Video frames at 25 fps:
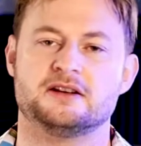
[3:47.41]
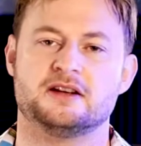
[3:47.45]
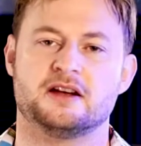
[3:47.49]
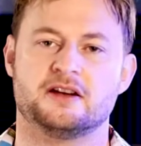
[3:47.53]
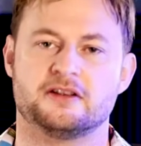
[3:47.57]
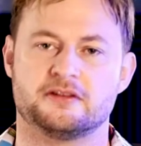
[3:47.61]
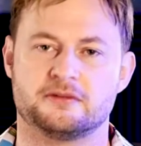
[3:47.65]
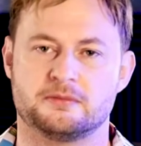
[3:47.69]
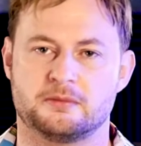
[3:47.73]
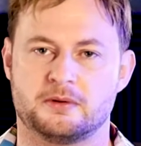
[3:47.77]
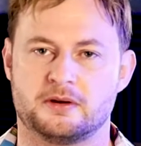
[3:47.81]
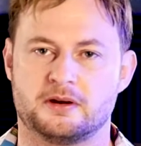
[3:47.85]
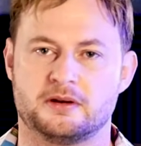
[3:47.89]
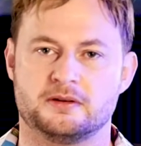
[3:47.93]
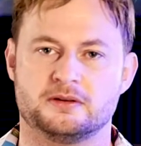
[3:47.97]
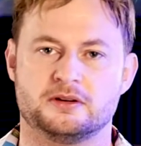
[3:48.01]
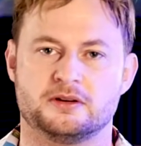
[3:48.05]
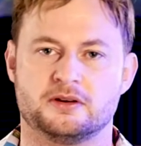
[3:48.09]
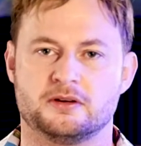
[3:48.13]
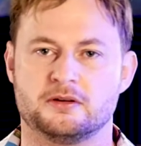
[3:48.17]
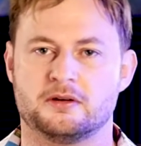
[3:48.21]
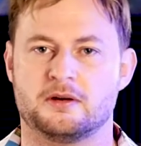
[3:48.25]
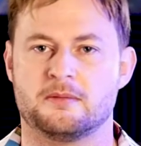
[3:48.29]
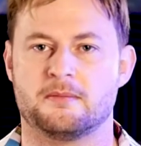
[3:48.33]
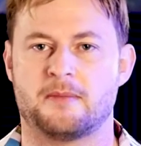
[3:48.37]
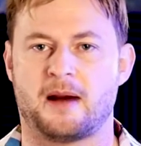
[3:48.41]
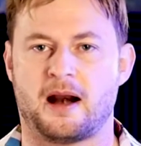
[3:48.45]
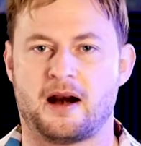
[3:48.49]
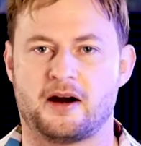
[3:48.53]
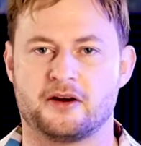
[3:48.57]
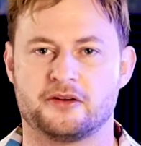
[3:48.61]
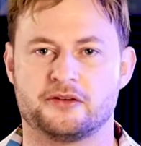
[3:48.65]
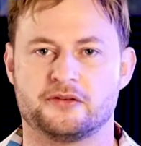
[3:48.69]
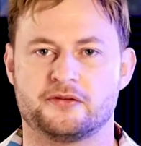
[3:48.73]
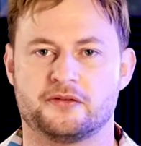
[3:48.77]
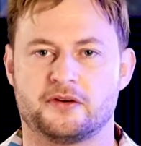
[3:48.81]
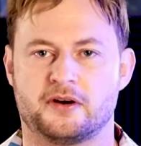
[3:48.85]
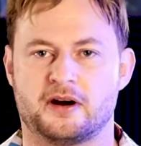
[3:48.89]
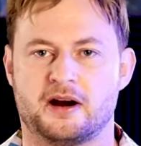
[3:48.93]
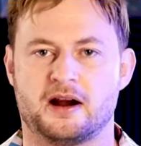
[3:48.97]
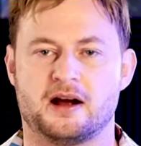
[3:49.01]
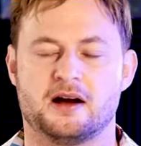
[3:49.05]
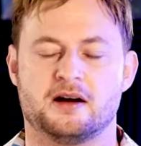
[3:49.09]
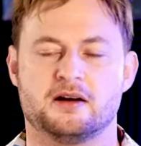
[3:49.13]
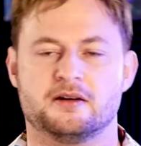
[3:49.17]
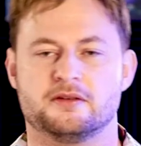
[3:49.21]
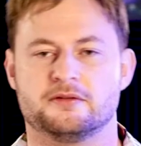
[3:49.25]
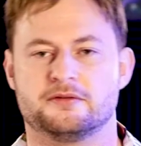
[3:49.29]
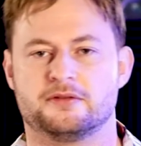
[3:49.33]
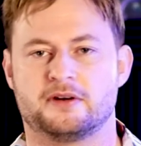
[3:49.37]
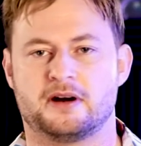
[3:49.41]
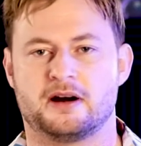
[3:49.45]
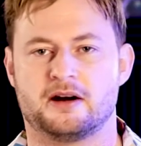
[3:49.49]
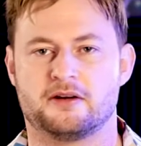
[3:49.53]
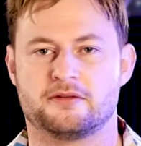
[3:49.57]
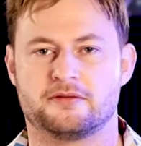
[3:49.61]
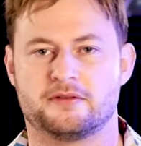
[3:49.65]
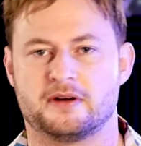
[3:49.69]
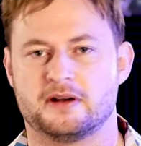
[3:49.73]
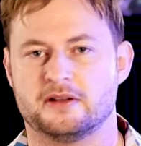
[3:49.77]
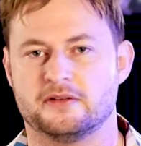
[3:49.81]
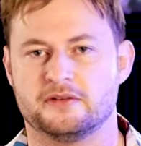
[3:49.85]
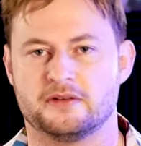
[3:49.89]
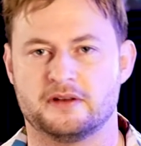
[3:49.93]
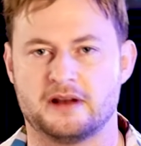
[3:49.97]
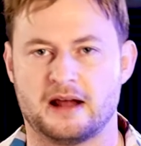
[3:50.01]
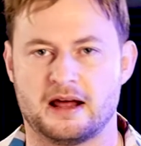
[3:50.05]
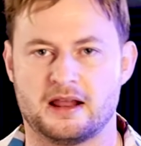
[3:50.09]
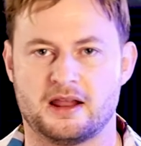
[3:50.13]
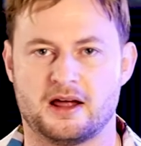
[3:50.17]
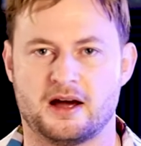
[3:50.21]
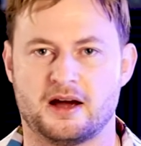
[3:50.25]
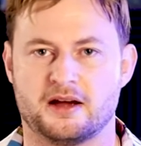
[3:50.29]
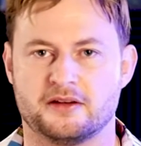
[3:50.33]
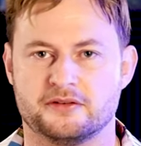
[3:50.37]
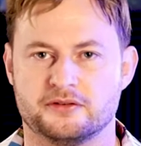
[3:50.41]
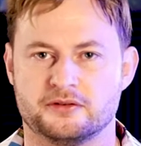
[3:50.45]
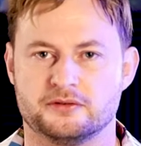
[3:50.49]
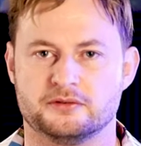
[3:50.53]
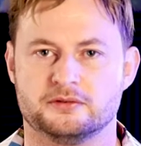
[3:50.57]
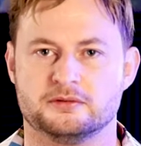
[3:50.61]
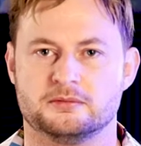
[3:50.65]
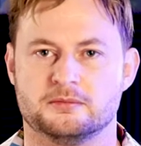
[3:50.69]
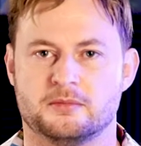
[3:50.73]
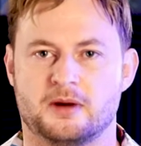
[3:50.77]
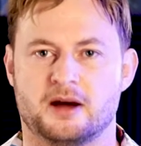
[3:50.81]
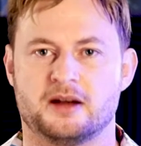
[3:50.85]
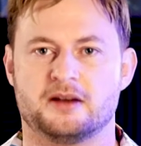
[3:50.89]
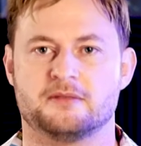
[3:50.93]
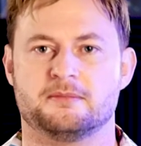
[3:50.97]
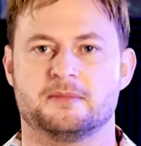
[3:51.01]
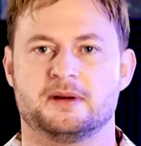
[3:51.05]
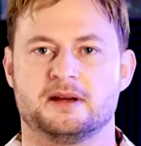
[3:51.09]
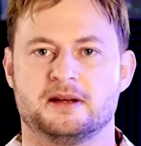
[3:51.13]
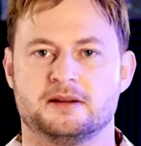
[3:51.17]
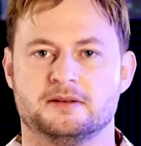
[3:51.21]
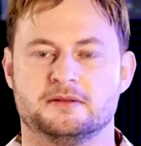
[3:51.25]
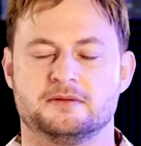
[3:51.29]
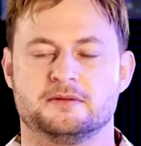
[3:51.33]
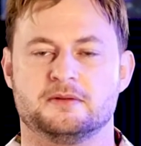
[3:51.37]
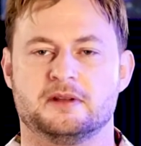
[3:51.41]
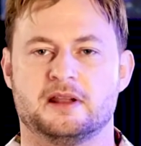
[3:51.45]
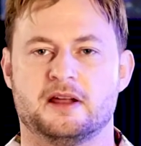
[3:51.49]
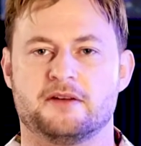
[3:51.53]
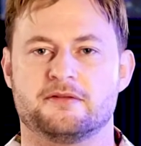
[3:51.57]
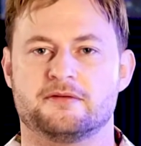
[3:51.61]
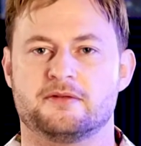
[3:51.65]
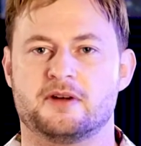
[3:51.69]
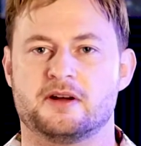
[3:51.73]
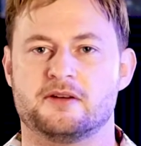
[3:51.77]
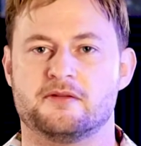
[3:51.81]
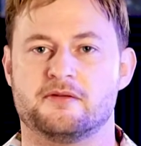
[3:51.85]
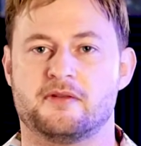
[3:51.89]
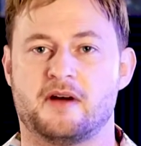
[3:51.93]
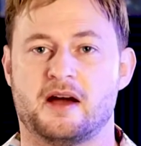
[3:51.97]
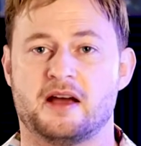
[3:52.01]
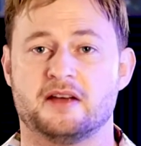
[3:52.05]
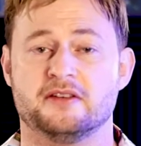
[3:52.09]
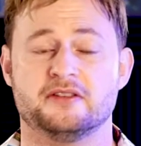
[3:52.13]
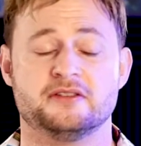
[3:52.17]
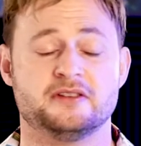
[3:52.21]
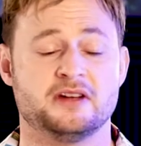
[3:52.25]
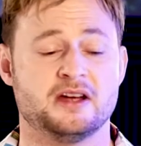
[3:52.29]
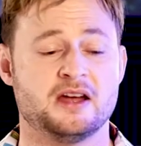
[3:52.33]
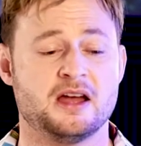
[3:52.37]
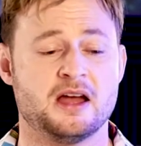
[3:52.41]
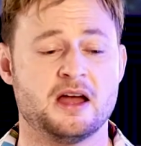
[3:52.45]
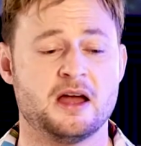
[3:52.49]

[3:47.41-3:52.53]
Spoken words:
Yes, we're, embarrassed for our friends and allies who might have been left red-faced.